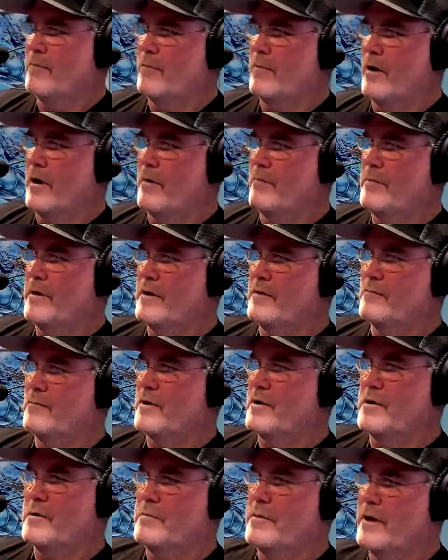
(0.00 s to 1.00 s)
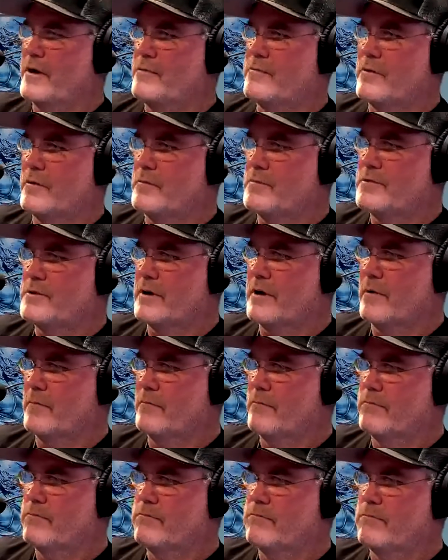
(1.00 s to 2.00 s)
I'm in one of the bedrooms
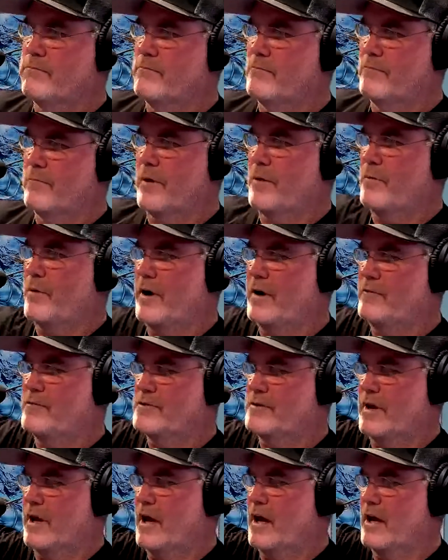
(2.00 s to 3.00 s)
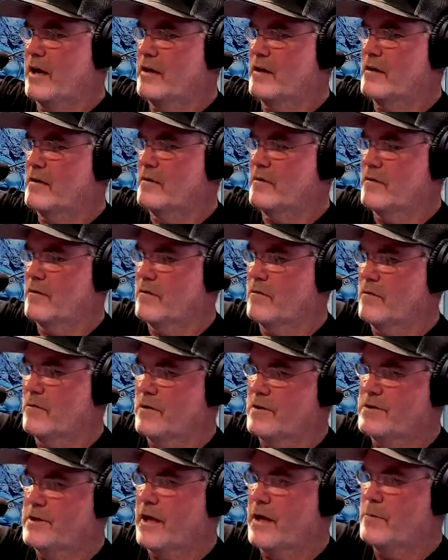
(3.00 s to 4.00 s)
and my wife's at
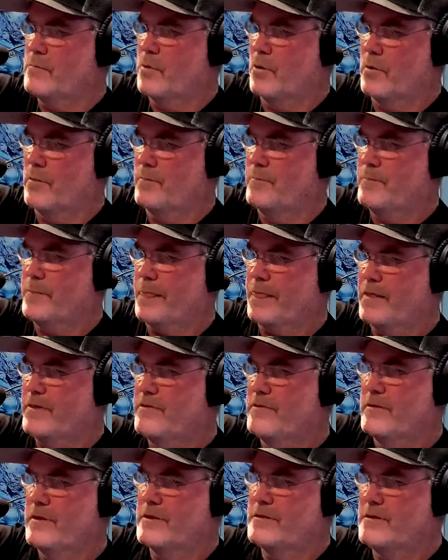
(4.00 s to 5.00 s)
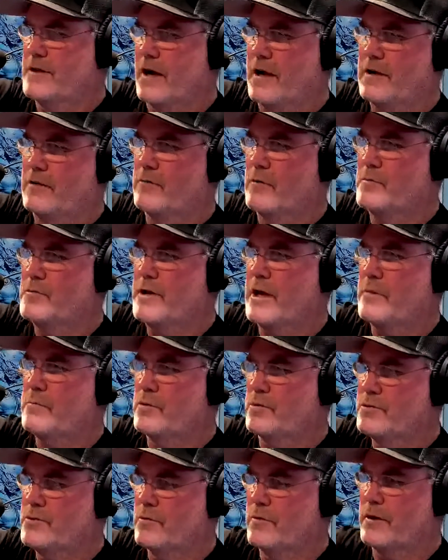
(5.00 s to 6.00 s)
the table, the dining room
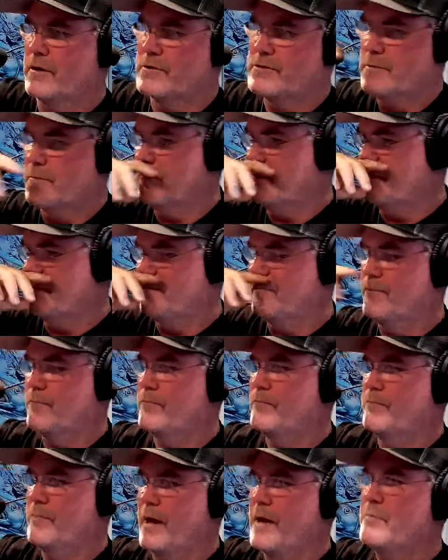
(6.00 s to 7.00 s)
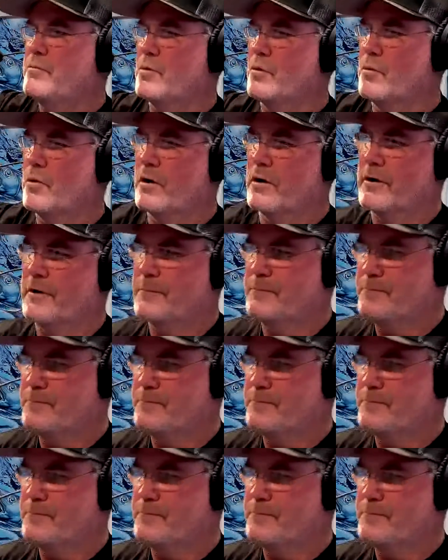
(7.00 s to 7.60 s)
table, doing some paperwork.